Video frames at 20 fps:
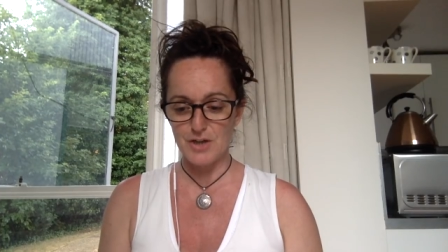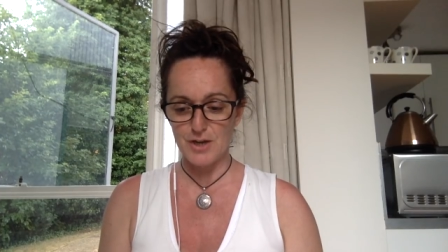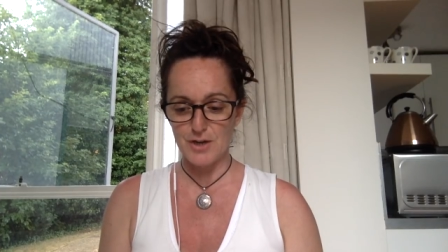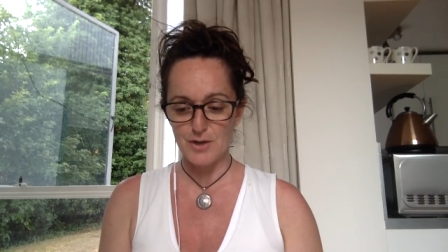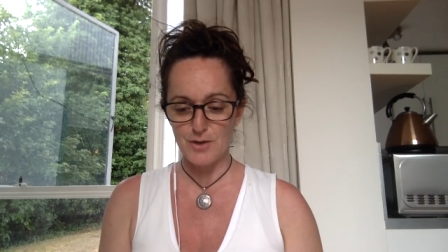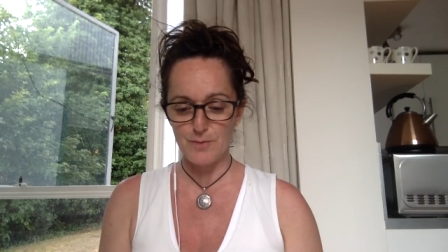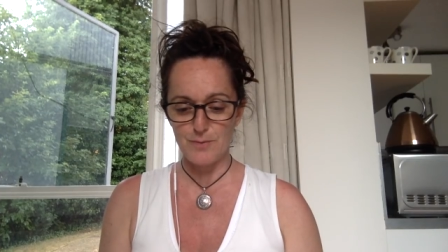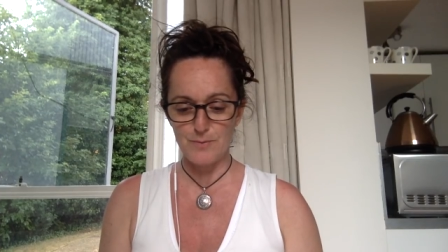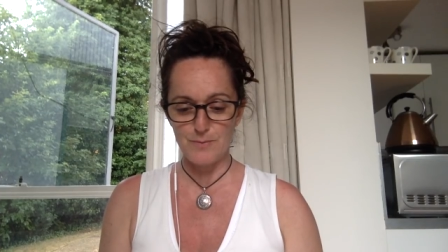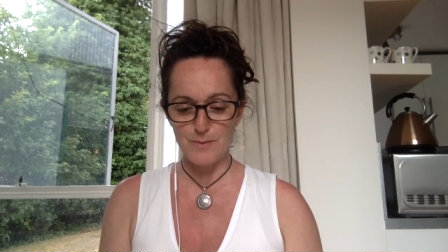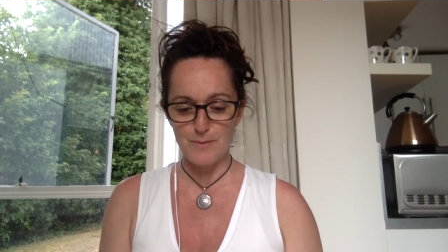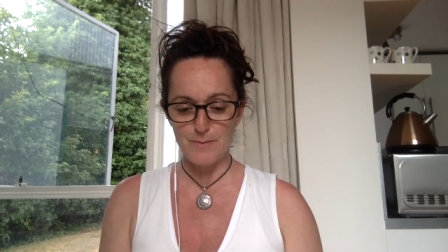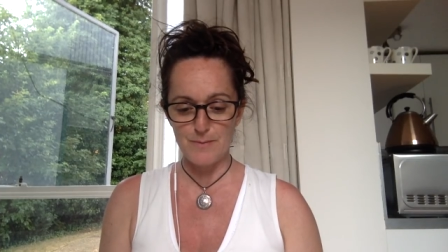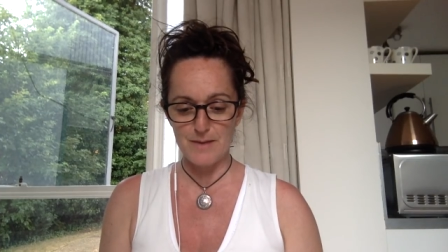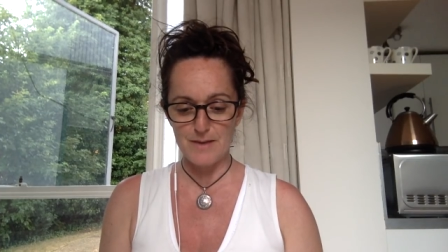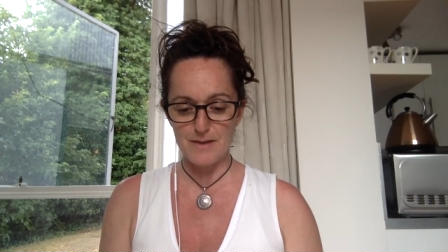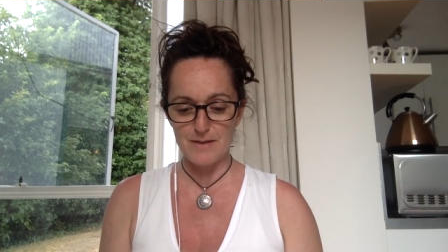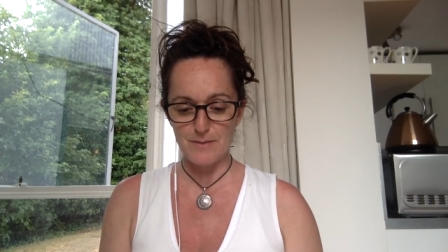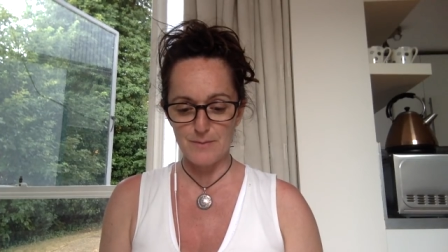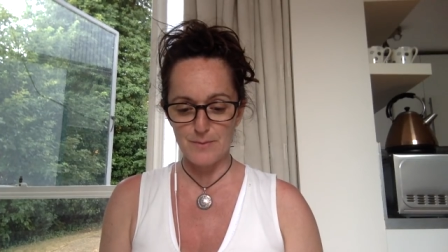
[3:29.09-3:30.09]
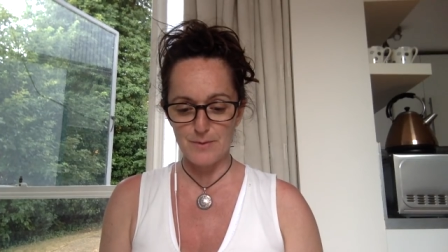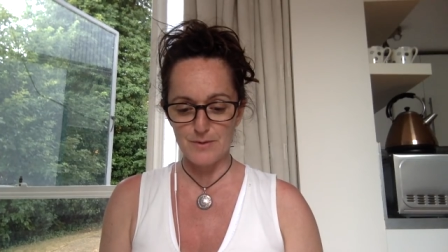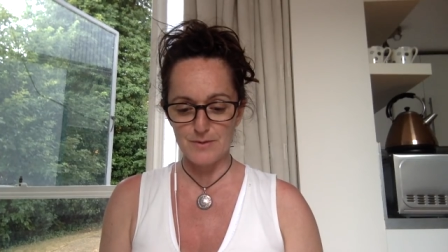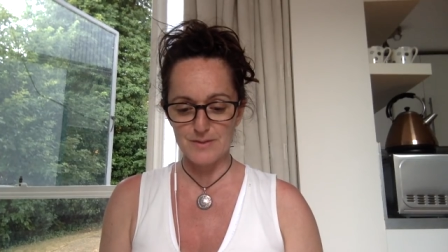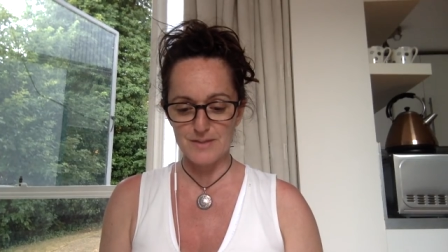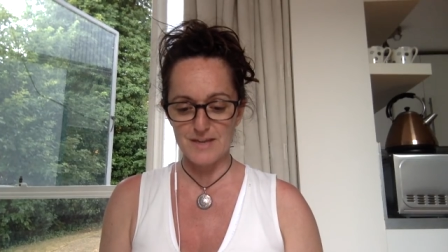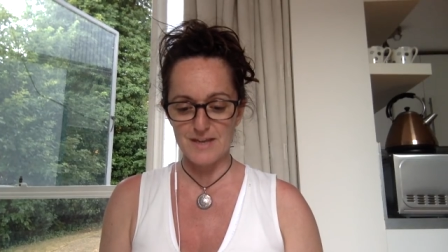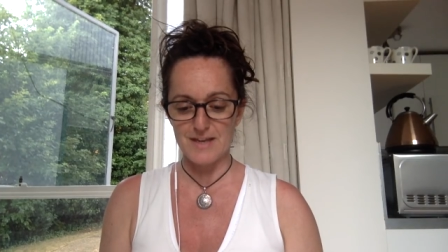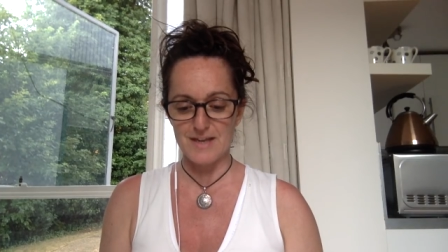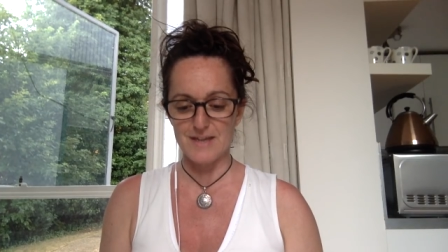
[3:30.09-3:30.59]
I opened my
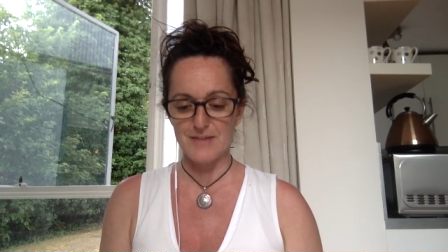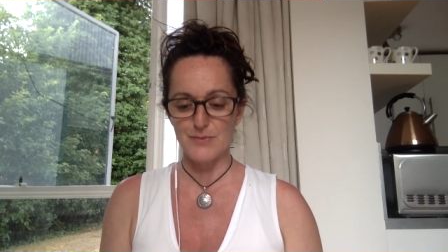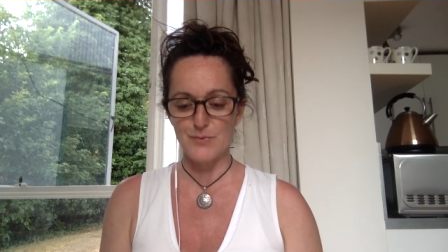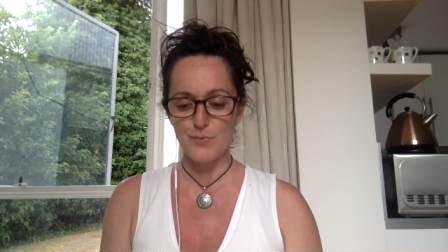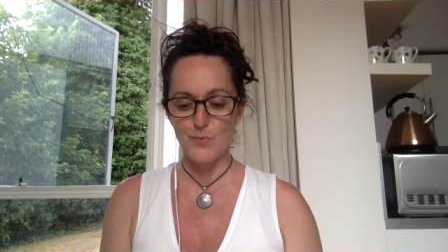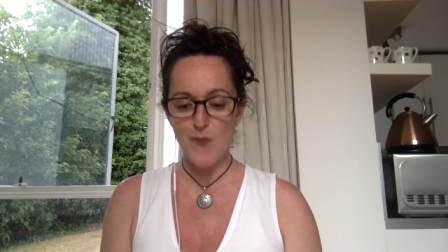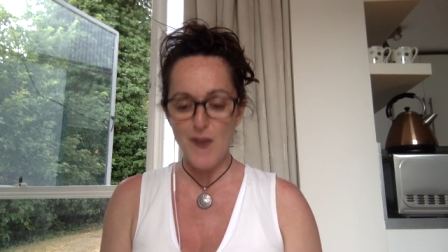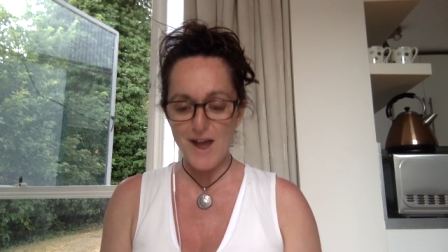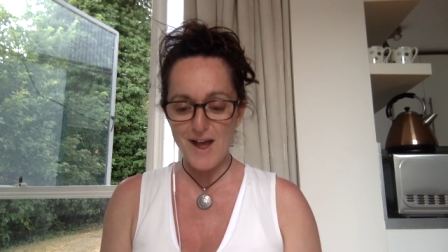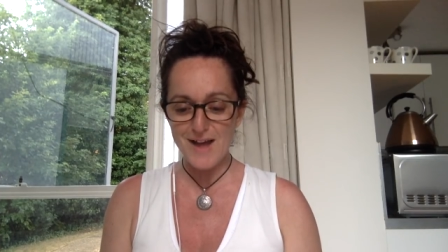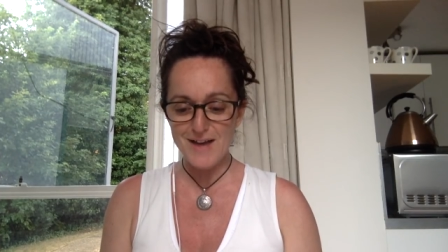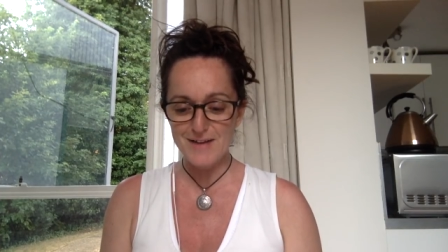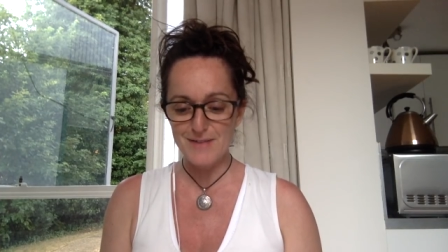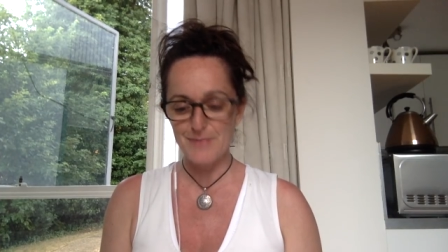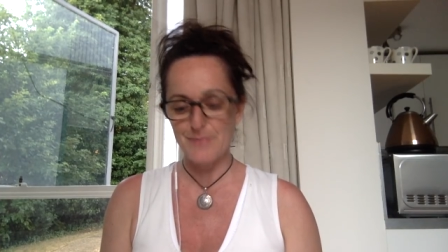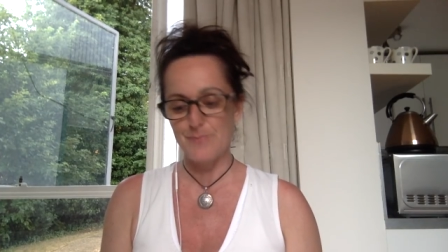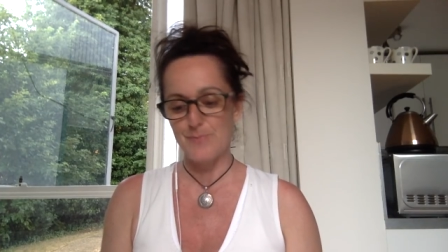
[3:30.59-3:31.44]
mailbox and guess what?